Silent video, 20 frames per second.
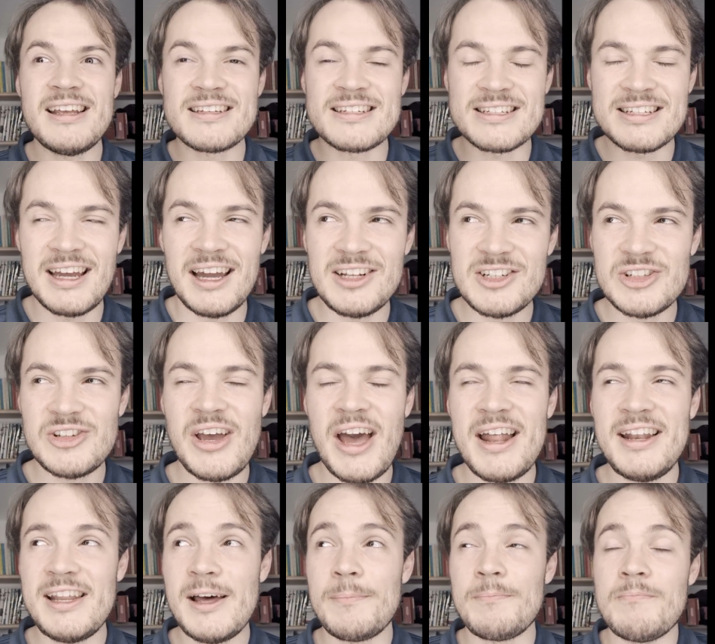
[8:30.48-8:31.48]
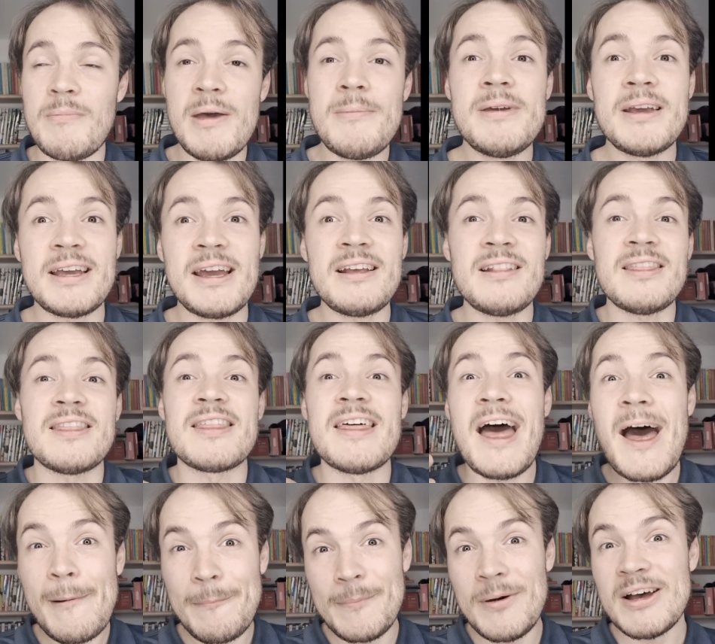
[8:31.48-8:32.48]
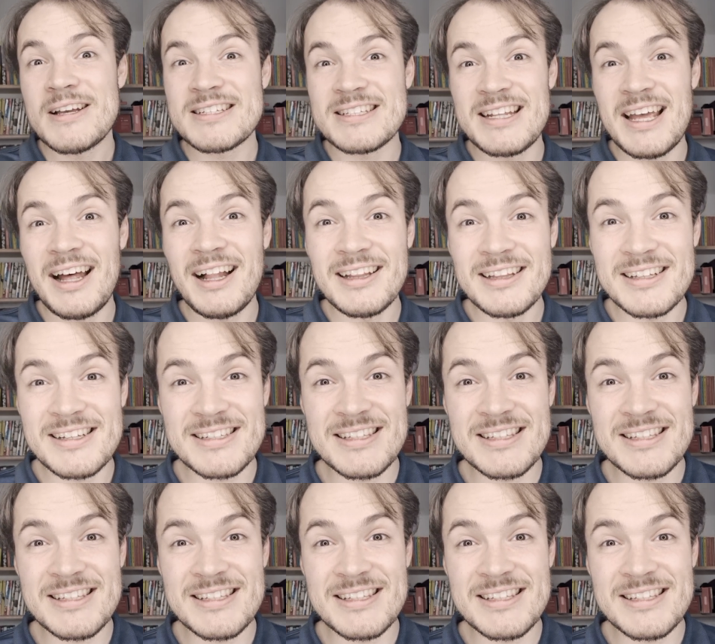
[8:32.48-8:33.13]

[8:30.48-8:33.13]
such, you end up mimicking their personalities